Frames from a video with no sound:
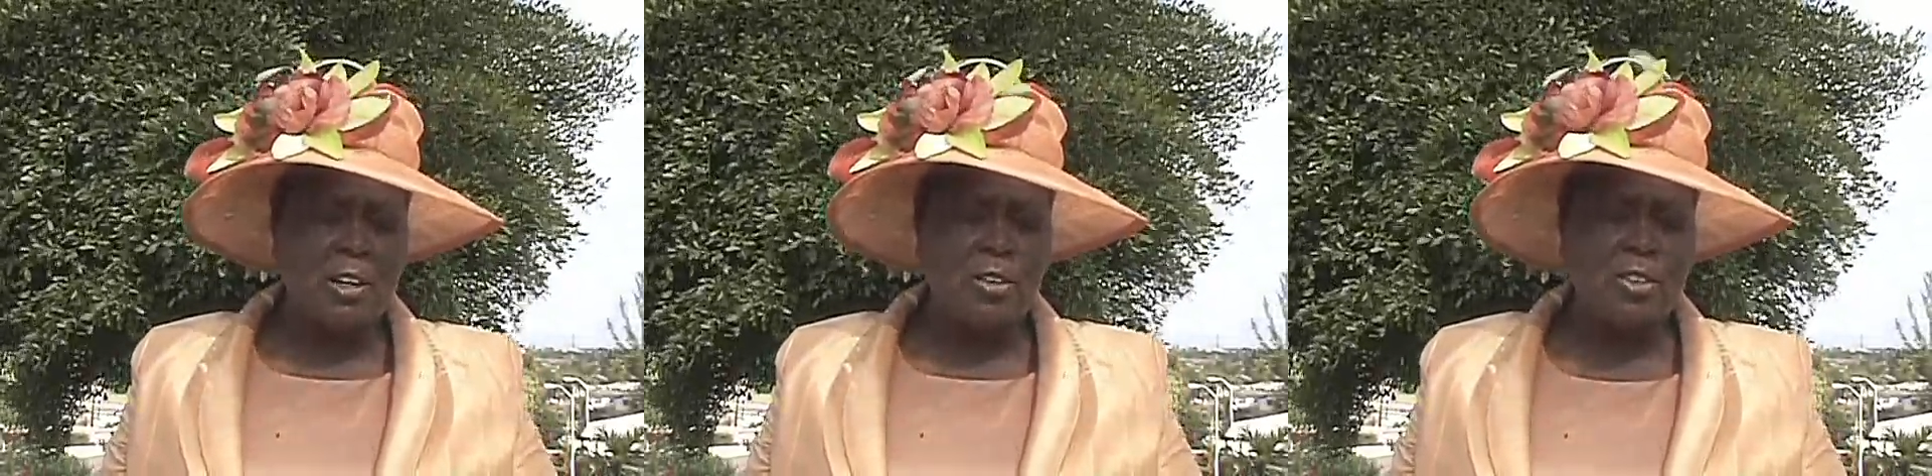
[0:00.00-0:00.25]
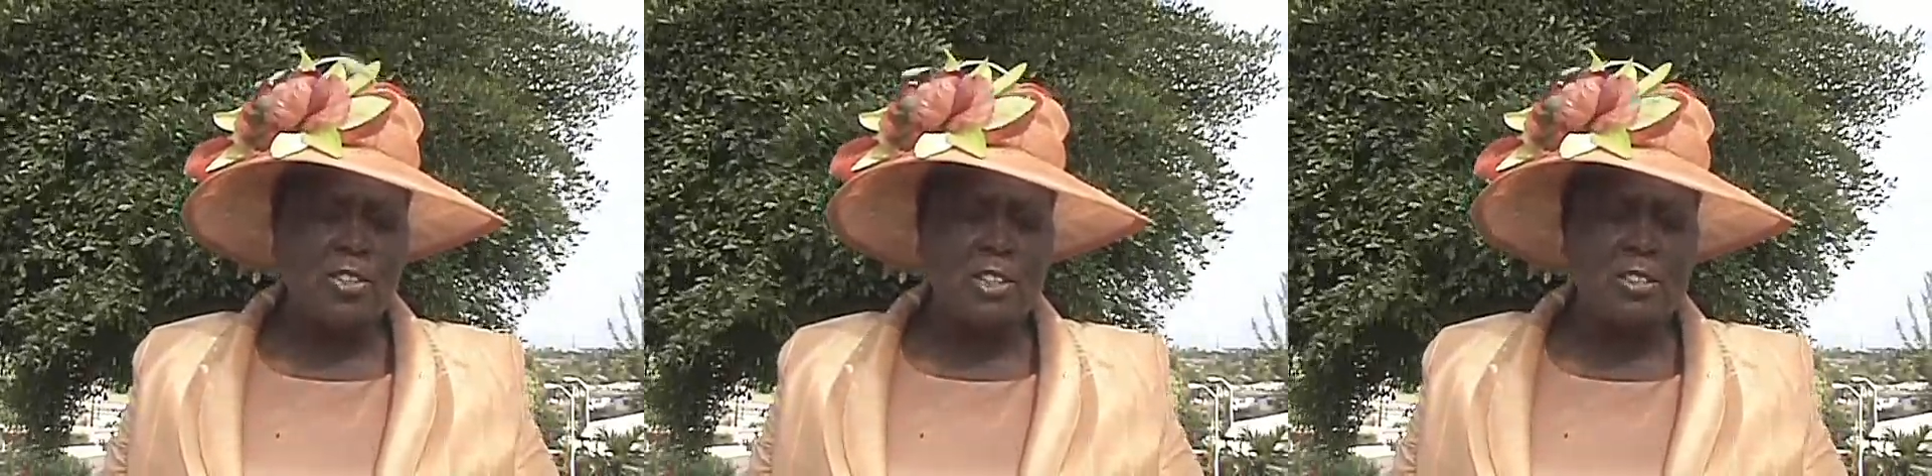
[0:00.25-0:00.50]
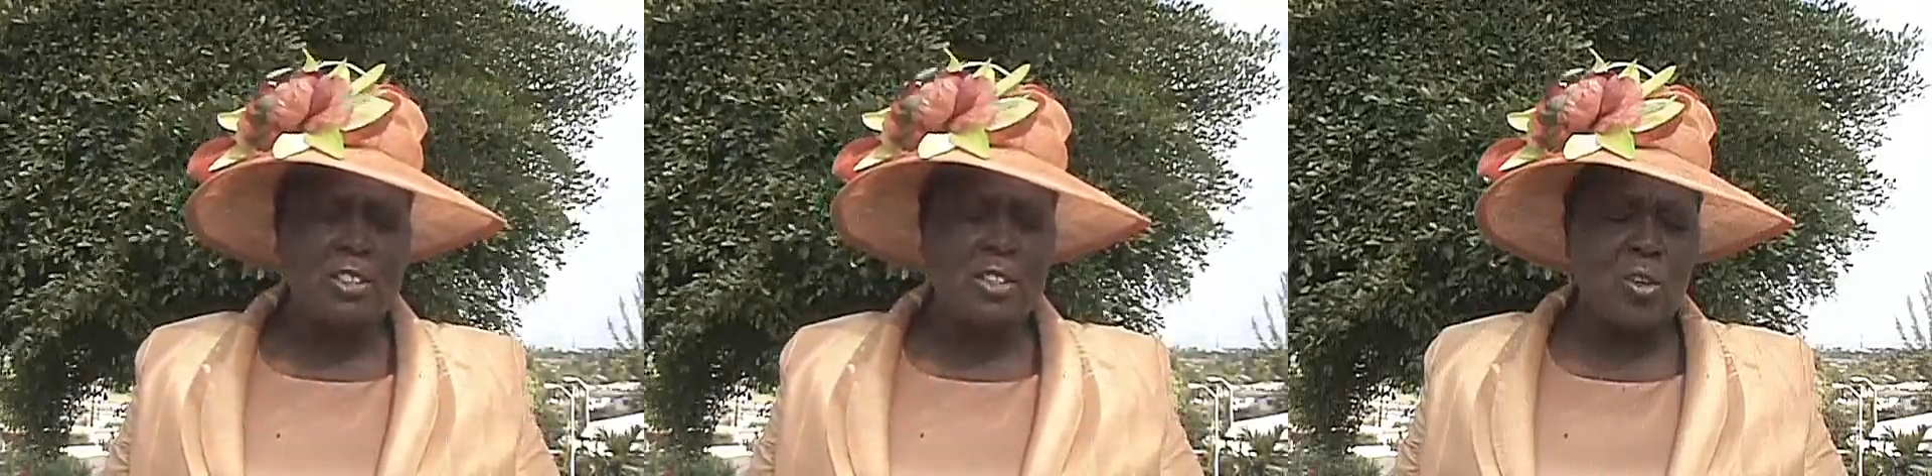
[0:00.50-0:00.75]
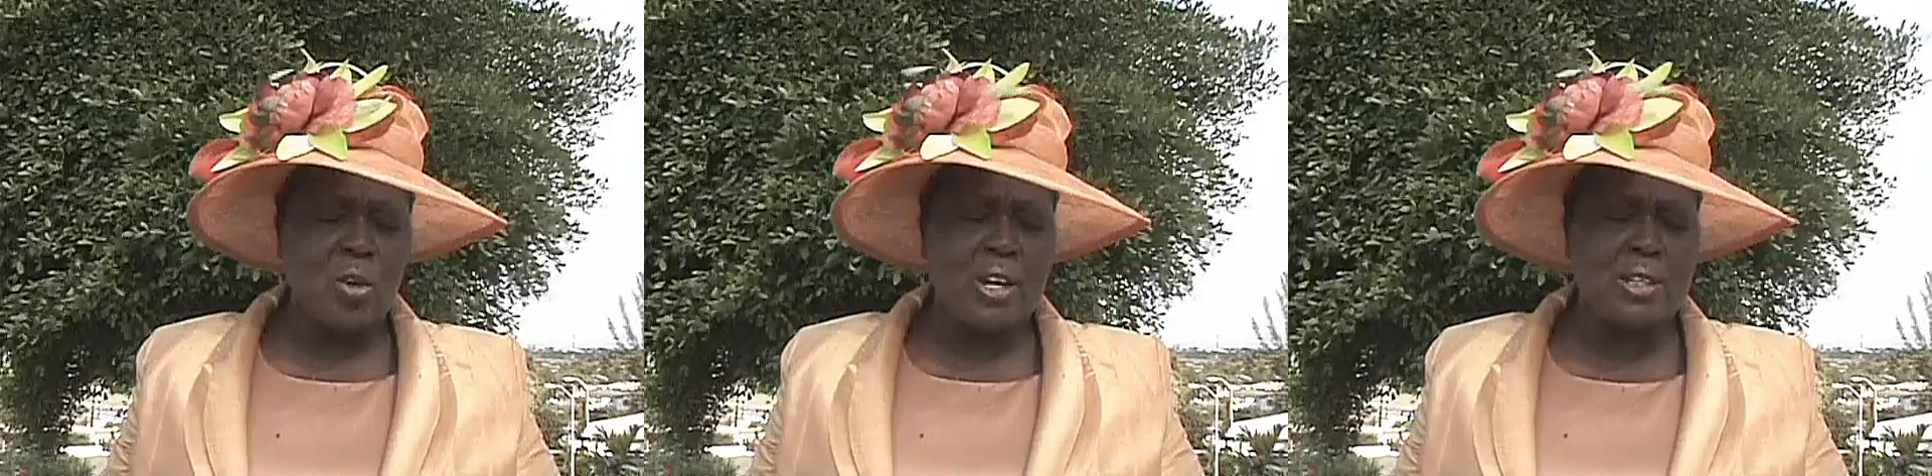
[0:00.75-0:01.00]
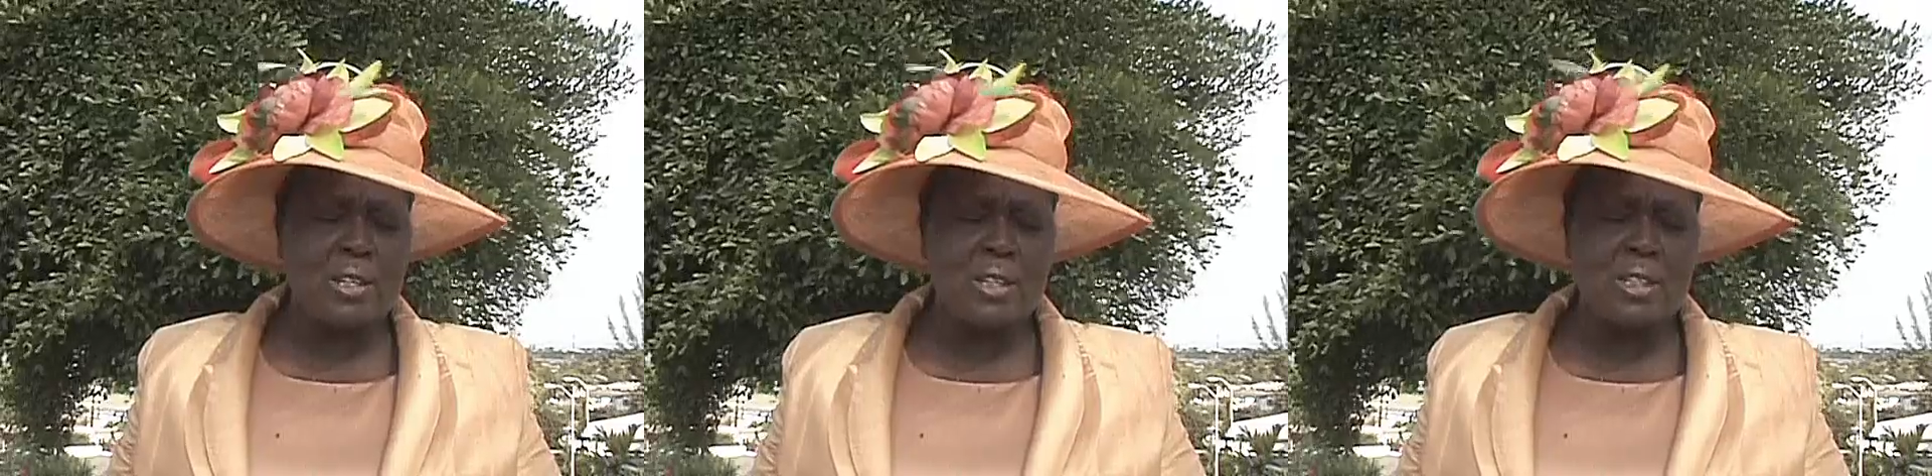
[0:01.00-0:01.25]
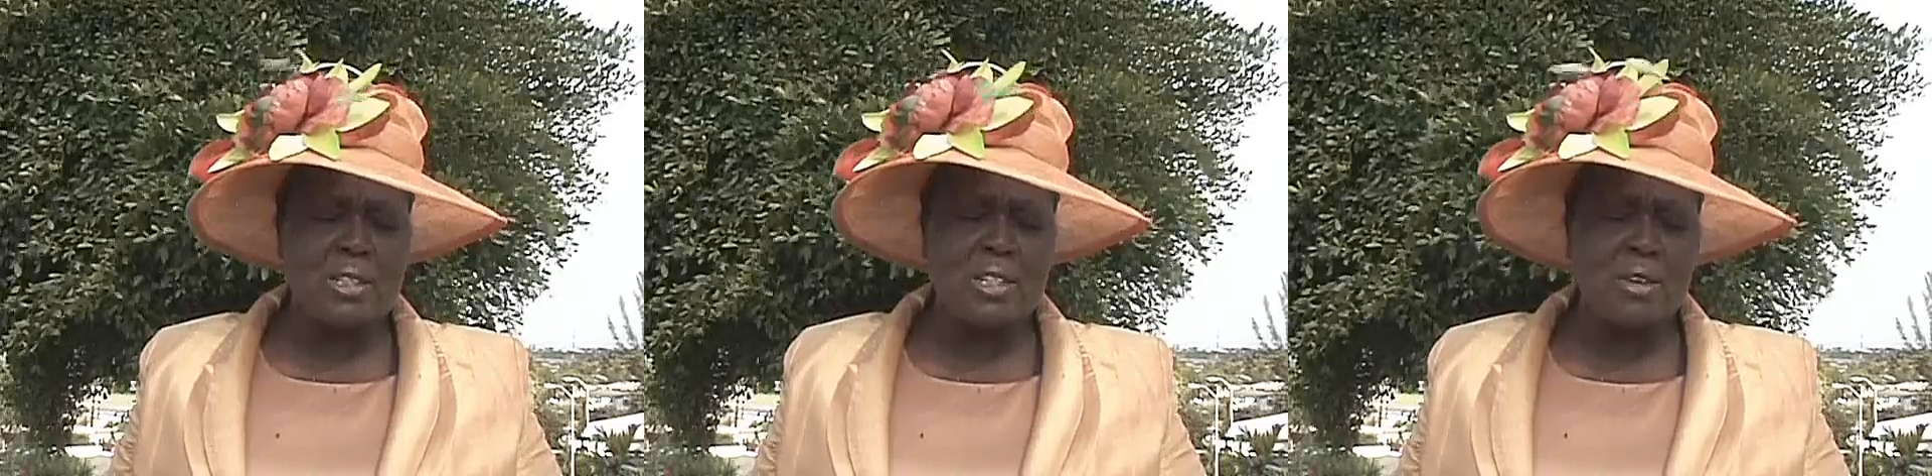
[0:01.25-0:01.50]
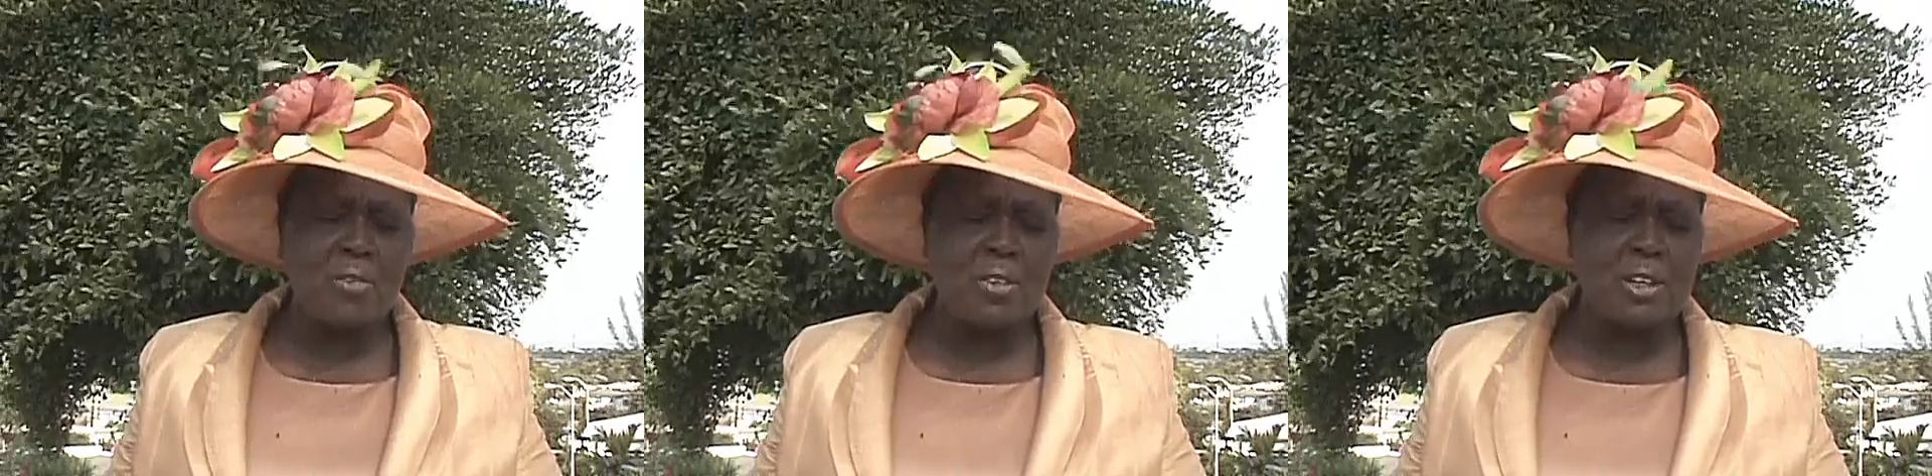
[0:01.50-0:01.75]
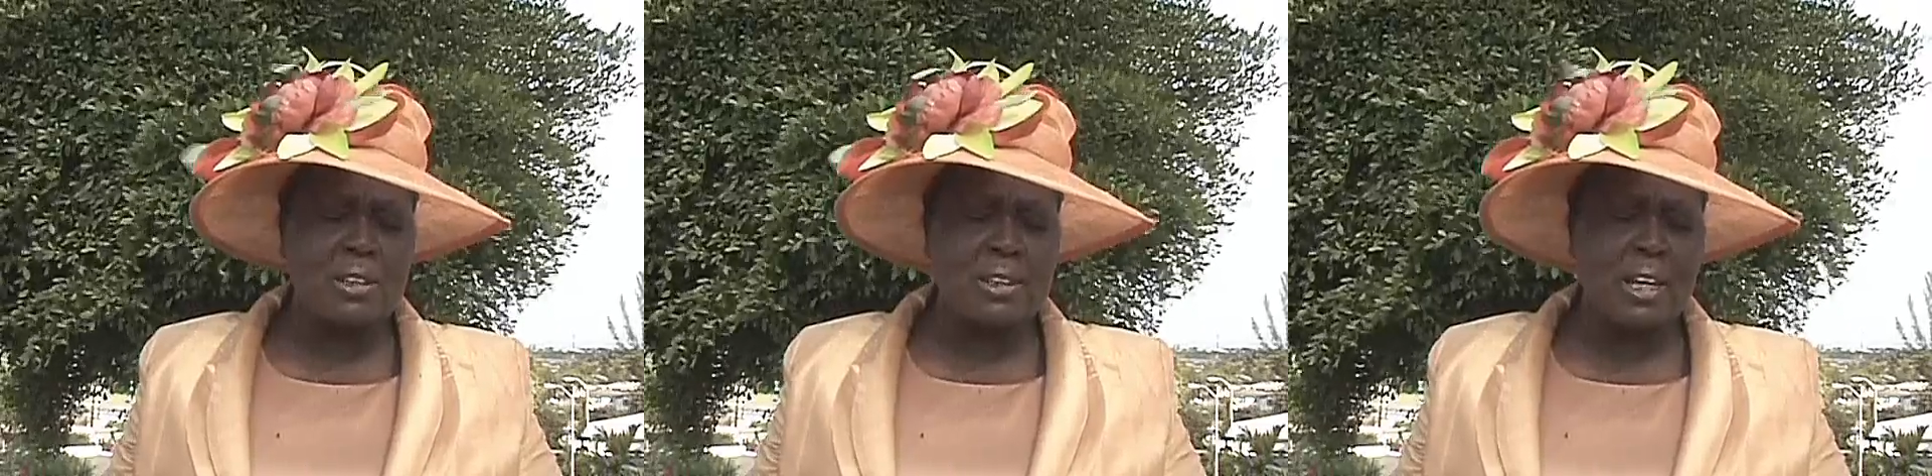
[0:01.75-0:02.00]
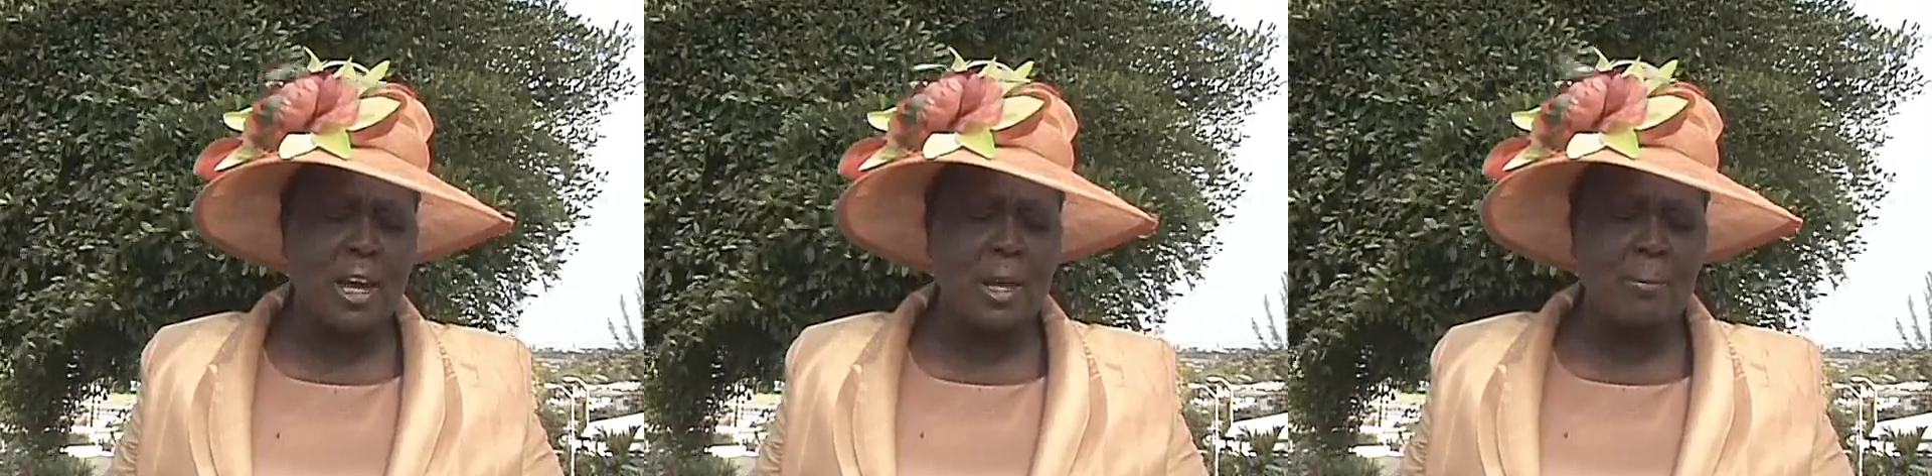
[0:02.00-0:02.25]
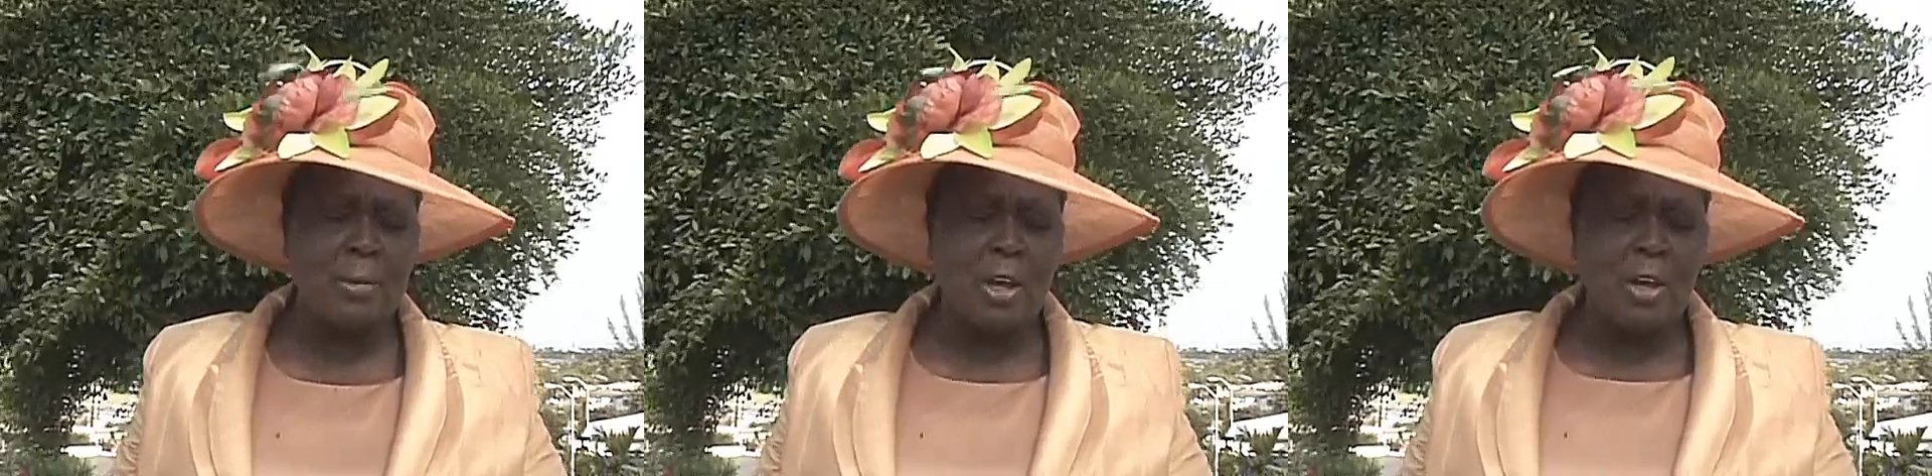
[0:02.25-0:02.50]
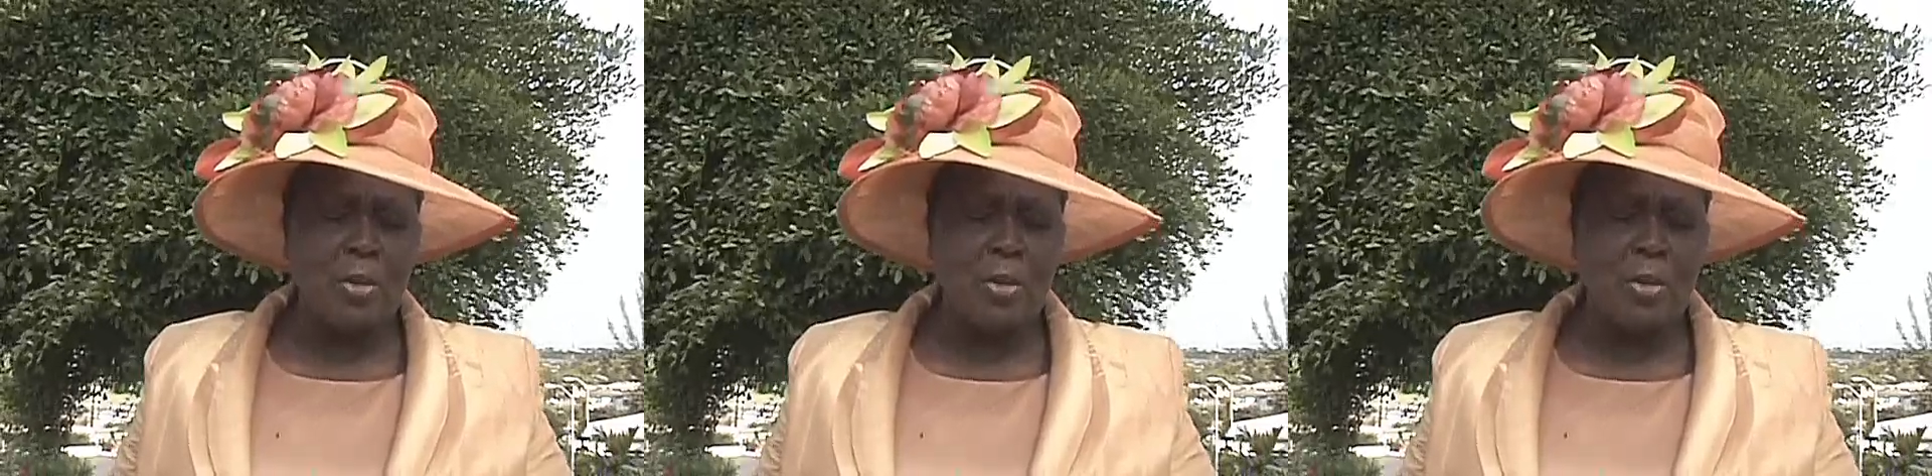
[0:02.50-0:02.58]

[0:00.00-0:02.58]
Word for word: to Jesus Christ in this difficult time,